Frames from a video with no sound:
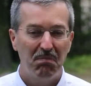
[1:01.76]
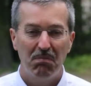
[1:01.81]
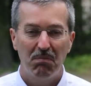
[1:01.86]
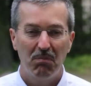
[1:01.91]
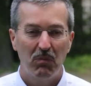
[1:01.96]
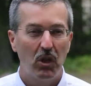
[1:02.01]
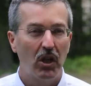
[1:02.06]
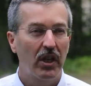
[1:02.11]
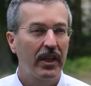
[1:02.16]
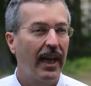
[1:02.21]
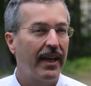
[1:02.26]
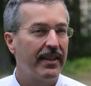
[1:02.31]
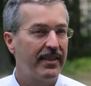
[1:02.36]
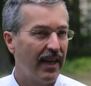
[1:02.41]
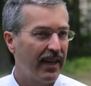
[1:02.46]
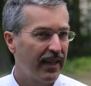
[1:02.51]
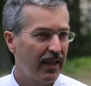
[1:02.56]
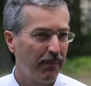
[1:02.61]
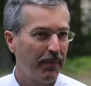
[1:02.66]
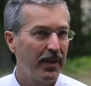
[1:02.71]
look at
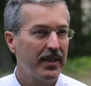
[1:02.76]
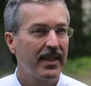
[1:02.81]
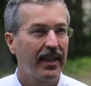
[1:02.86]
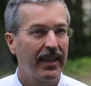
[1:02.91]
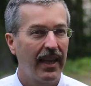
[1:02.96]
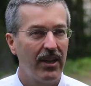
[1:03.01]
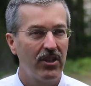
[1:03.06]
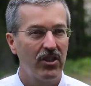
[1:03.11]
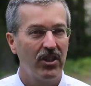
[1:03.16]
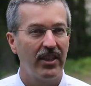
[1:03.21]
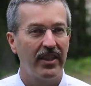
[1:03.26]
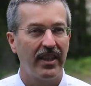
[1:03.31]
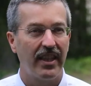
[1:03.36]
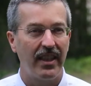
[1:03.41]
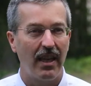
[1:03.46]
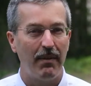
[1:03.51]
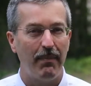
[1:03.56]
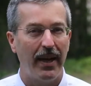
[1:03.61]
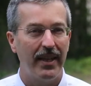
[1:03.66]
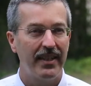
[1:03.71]
documents occasionally that
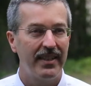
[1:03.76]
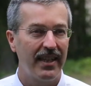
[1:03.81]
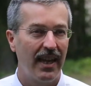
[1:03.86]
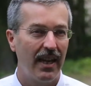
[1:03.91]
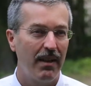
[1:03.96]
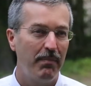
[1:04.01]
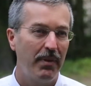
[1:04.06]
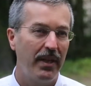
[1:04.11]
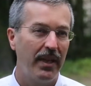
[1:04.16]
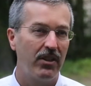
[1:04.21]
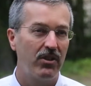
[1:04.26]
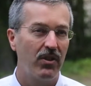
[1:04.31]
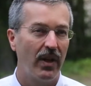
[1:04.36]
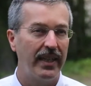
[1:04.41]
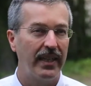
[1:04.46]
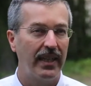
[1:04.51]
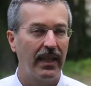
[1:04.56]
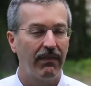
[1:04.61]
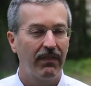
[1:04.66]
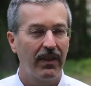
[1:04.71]
they might send me and try
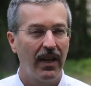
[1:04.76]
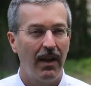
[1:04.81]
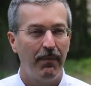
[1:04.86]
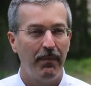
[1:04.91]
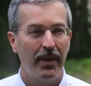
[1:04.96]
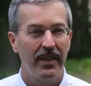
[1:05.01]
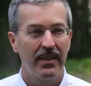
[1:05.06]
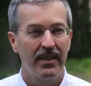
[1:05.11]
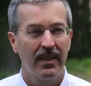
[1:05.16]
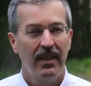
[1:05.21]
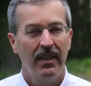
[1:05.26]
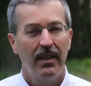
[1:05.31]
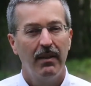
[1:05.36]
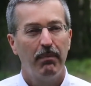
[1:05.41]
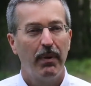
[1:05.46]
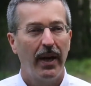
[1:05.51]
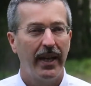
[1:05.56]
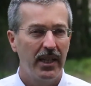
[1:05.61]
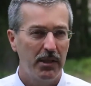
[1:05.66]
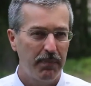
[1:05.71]
to give comments,
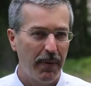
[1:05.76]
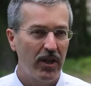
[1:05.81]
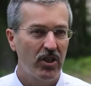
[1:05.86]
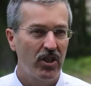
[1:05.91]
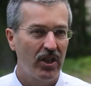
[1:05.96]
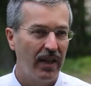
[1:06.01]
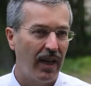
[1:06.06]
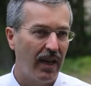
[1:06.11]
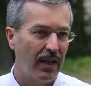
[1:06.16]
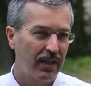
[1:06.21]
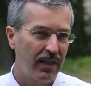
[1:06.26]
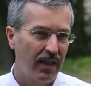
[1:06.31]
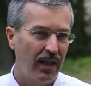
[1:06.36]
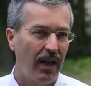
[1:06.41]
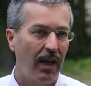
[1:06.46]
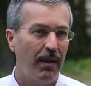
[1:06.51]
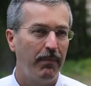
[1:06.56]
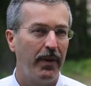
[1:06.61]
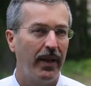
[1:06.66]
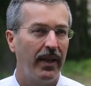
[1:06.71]
but especially I'll
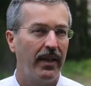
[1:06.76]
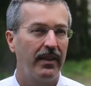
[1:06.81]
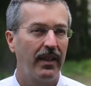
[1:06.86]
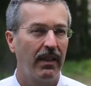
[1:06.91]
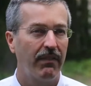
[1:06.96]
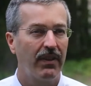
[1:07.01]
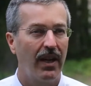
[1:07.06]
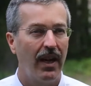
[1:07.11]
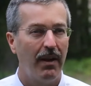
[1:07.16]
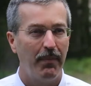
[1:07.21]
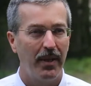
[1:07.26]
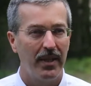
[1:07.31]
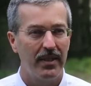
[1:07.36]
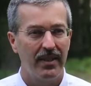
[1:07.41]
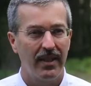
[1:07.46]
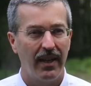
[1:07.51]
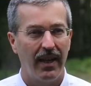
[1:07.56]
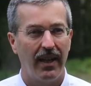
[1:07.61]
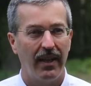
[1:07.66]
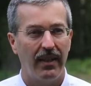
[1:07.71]
come and give
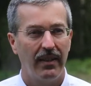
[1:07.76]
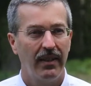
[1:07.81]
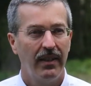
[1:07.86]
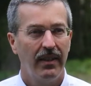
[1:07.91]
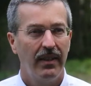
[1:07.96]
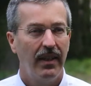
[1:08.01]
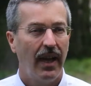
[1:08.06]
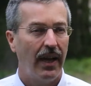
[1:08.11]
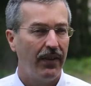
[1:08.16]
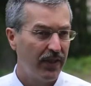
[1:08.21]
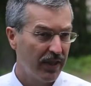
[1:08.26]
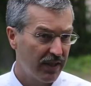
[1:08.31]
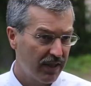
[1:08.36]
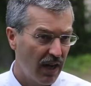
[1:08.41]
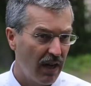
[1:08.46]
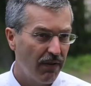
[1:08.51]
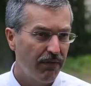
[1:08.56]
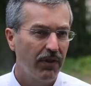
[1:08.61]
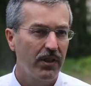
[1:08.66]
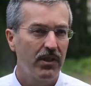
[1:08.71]
comments at this
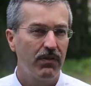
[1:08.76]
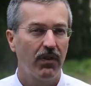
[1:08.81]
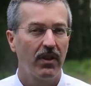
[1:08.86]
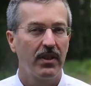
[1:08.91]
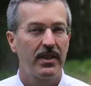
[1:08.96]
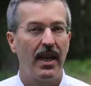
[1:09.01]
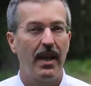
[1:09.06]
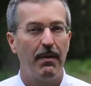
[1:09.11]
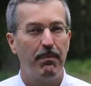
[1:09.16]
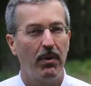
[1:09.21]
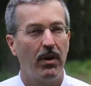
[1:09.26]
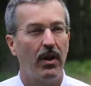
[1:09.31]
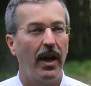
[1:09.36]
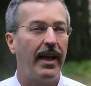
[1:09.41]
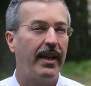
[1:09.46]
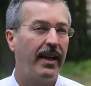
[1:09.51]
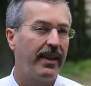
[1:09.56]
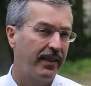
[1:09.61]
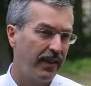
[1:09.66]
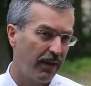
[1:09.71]
conference, for example,
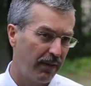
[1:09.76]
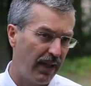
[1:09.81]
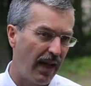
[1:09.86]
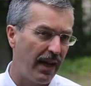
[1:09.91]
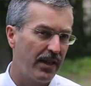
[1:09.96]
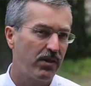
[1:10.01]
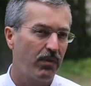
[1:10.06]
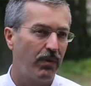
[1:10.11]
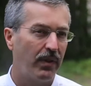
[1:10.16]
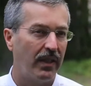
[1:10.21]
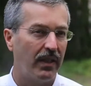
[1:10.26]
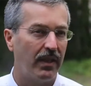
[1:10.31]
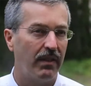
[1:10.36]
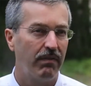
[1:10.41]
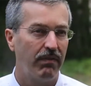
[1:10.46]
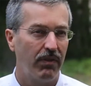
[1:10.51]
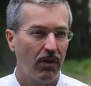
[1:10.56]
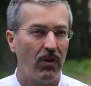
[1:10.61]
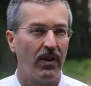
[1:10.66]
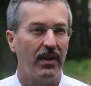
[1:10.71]
and at the last one
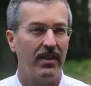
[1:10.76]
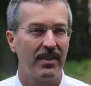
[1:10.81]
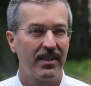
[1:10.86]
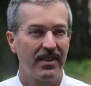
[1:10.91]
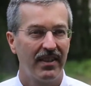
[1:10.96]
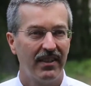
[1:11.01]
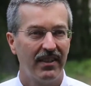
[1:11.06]
in Florence.